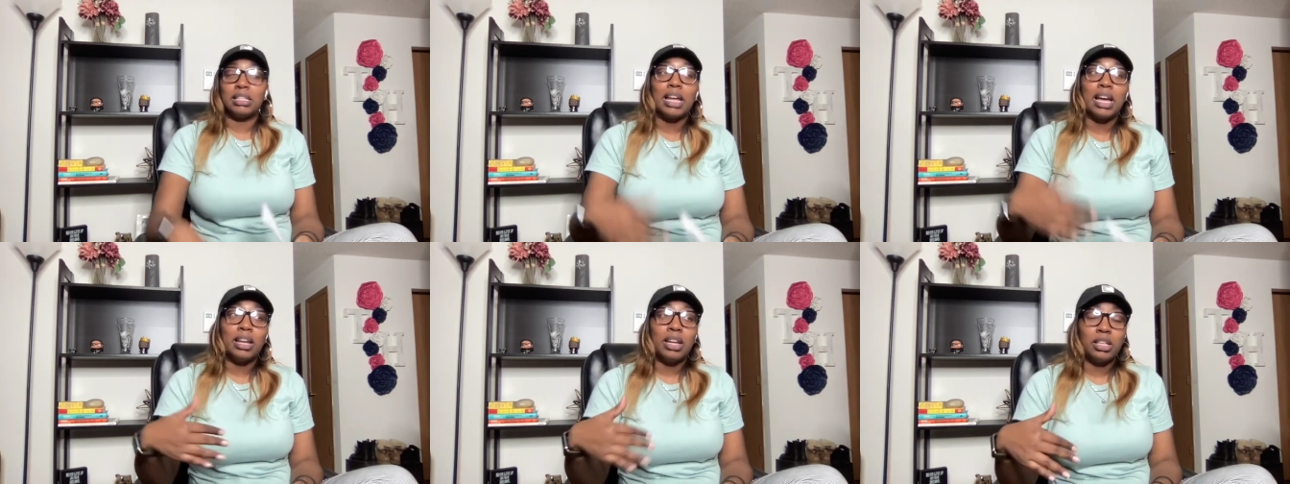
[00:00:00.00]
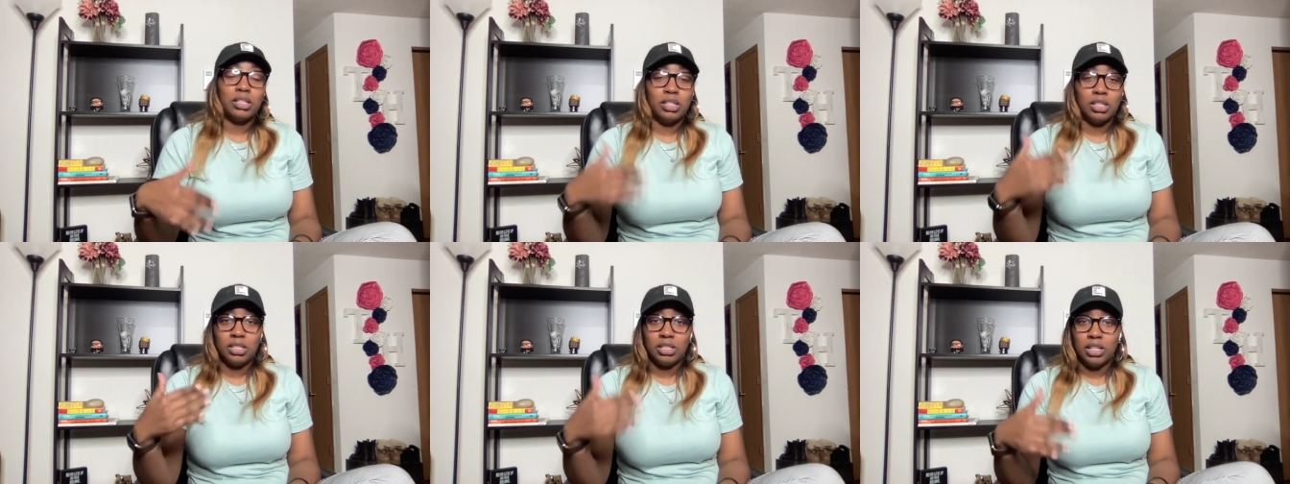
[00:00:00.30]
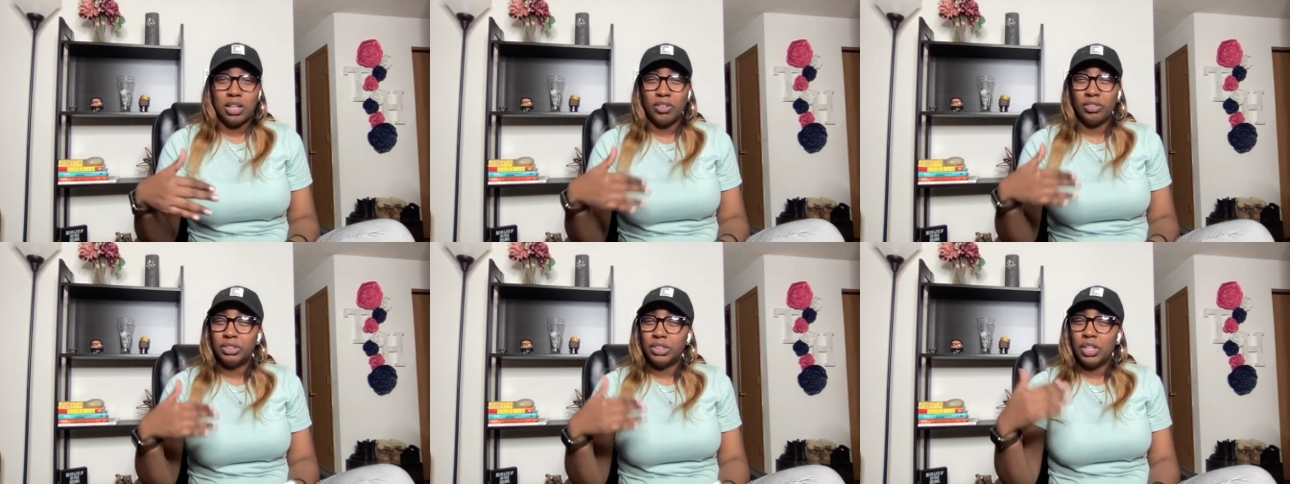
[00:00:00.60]
not
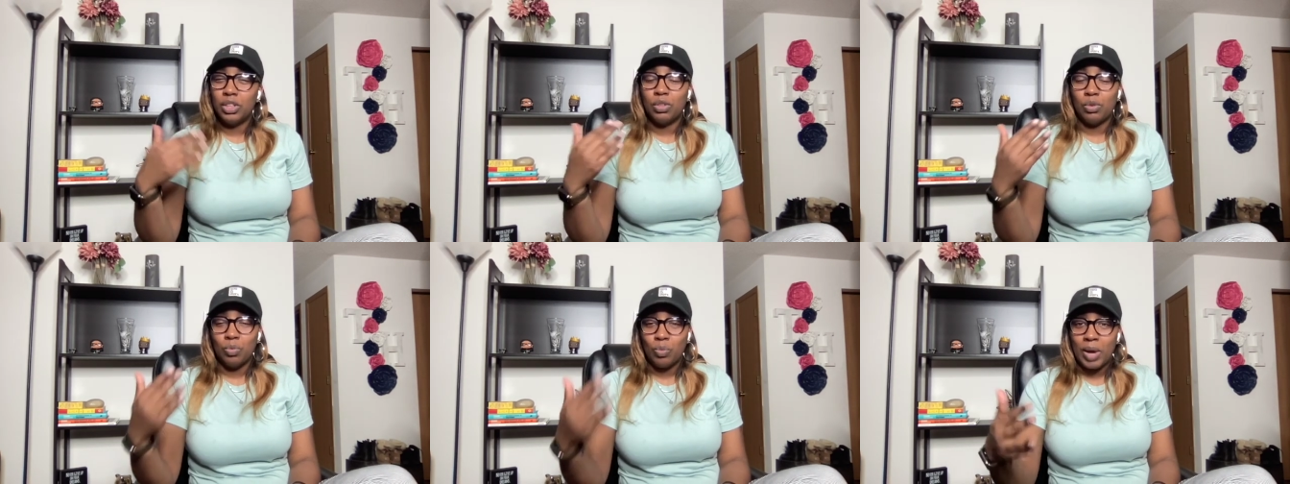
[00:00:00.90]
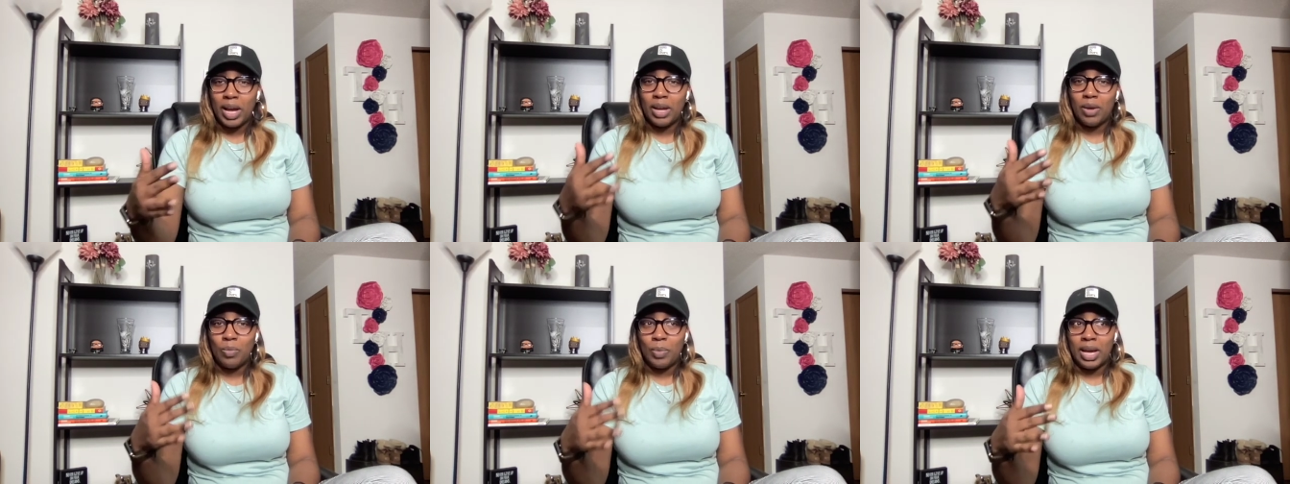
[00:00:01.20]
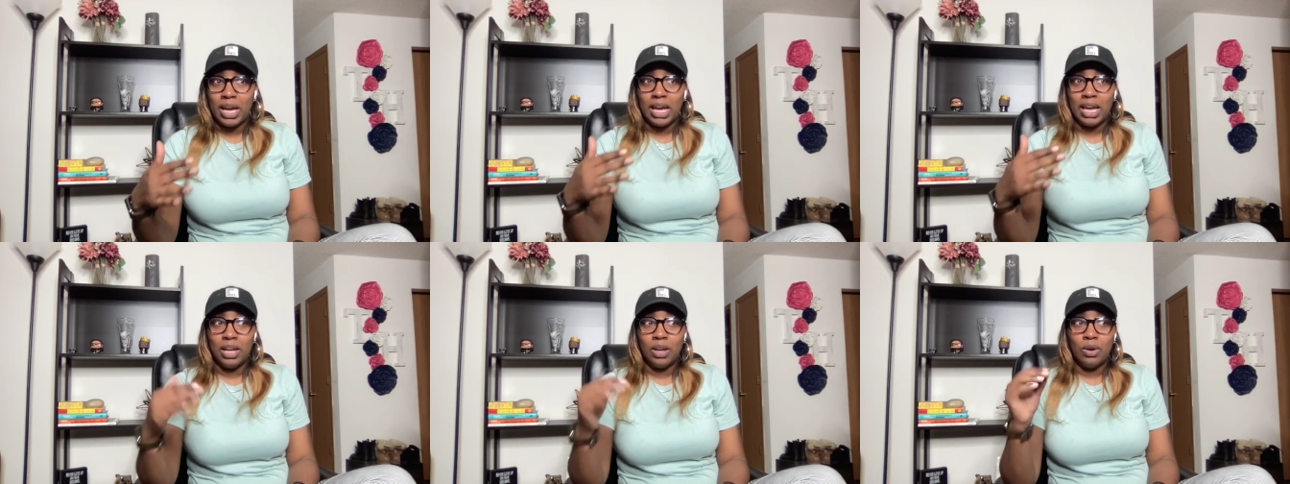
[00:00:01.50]
necessarily the right
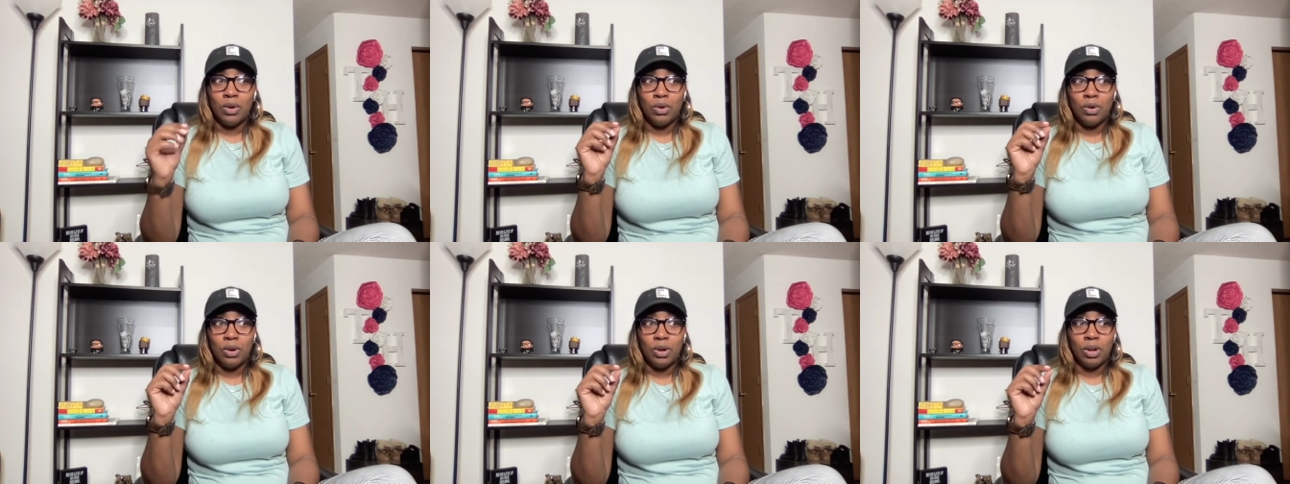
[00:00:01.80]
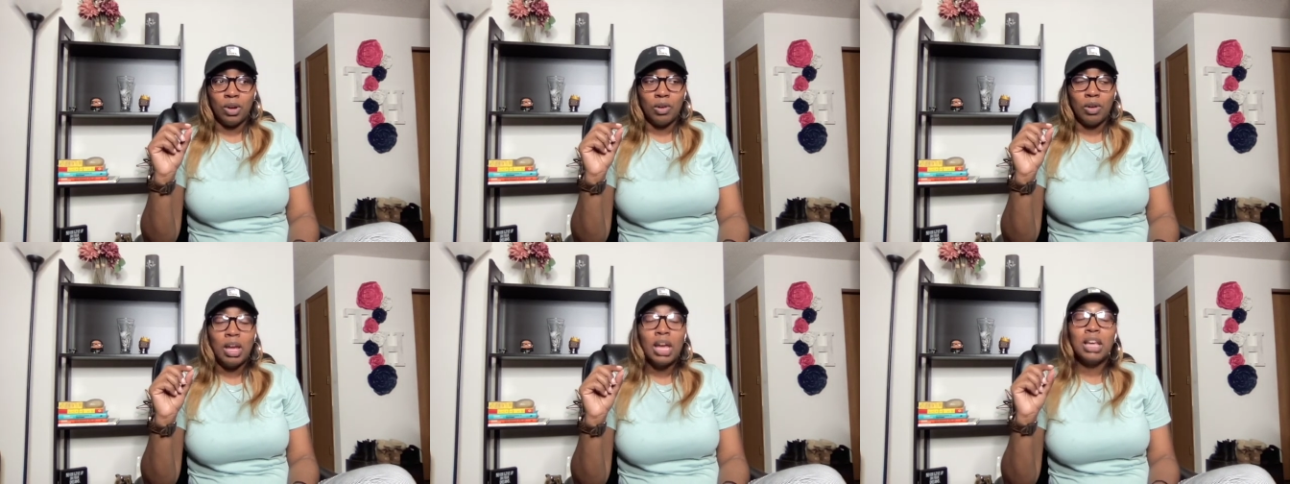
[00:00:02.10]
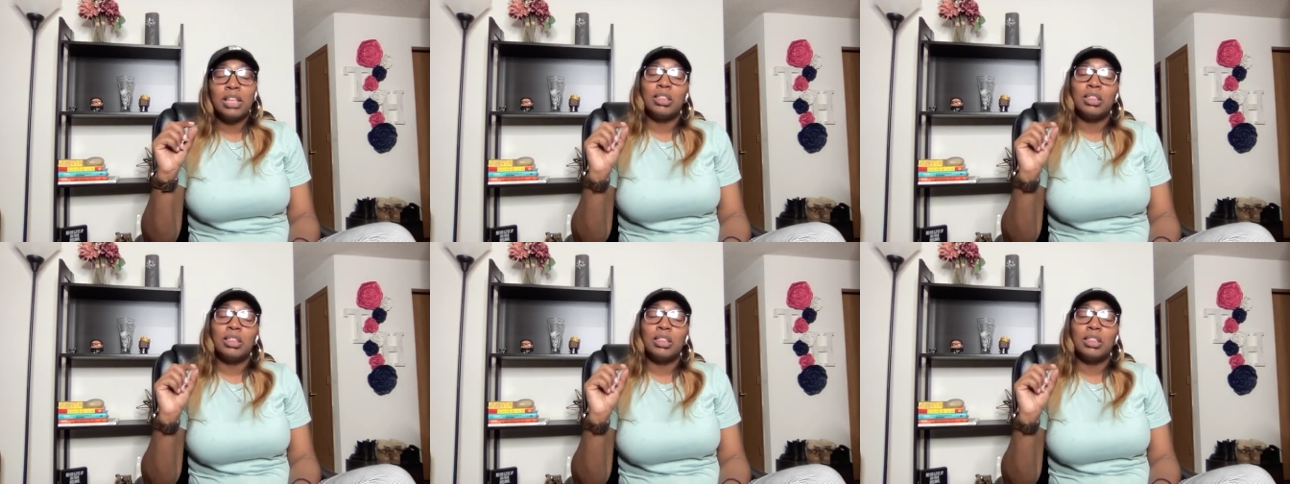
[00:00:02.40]
way or